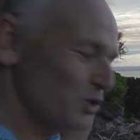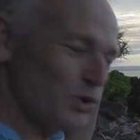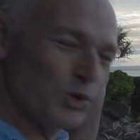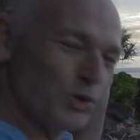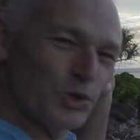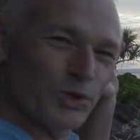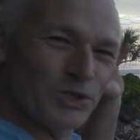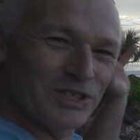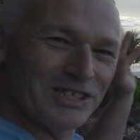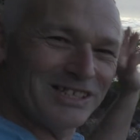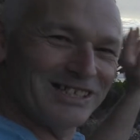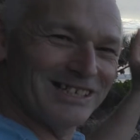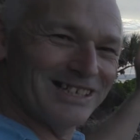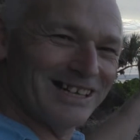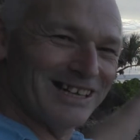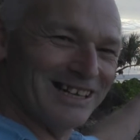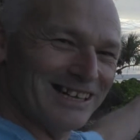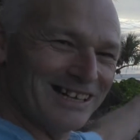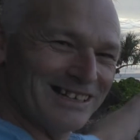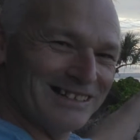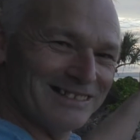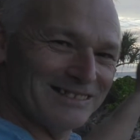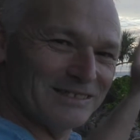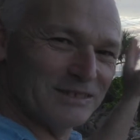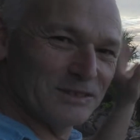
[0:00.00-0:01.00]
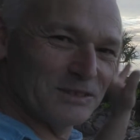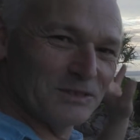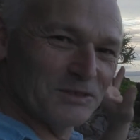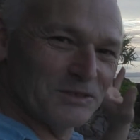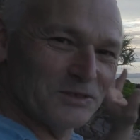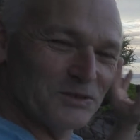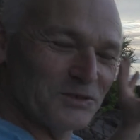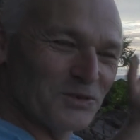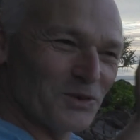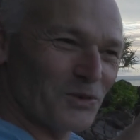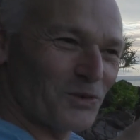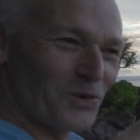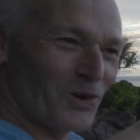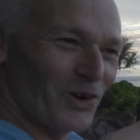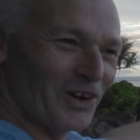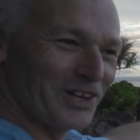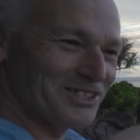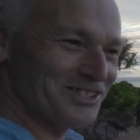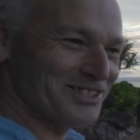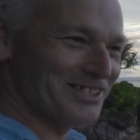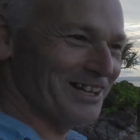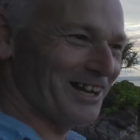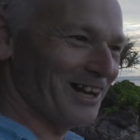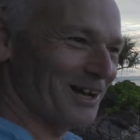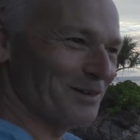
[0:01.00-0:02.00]
couldn't get the right
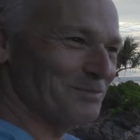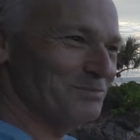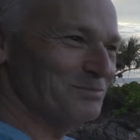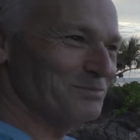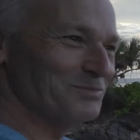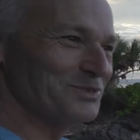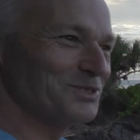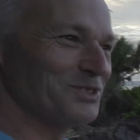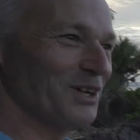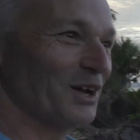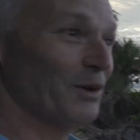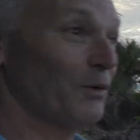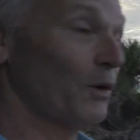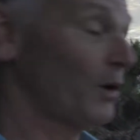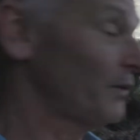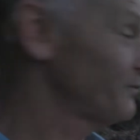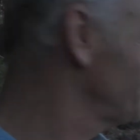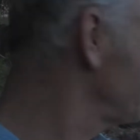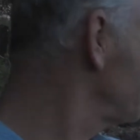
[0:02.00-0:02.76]
setup. So I've